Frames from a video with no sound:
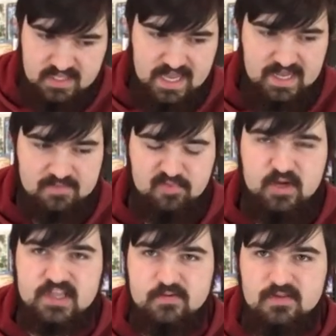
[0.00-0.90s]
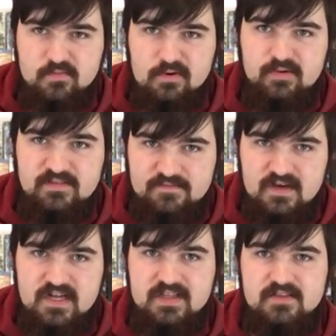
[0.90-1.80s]
And plus, it was a really
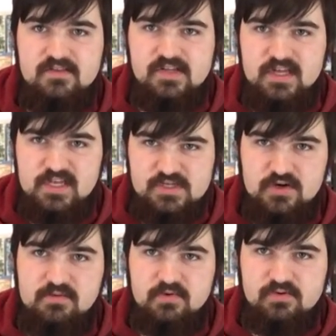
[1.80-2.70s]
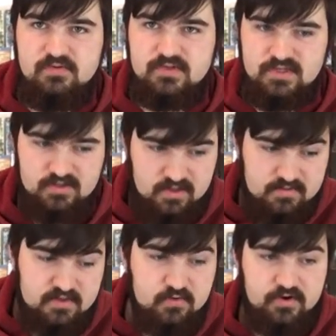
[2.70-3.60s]
fun, enjoyable uh,
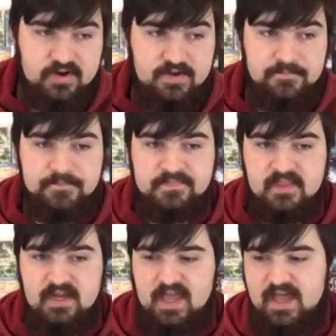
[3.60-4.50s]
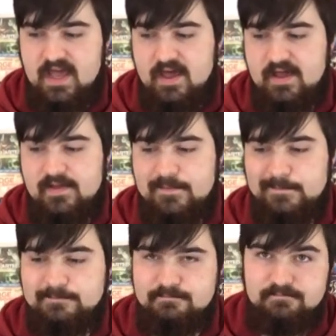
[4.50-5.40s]
story.
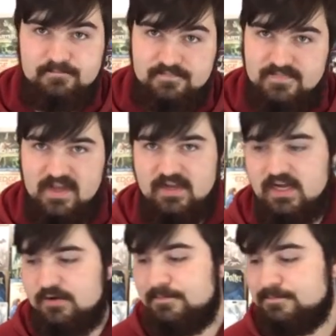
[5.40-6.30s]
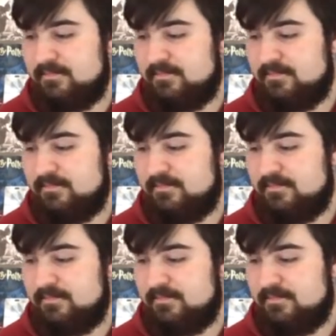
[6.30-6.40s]
And there you go.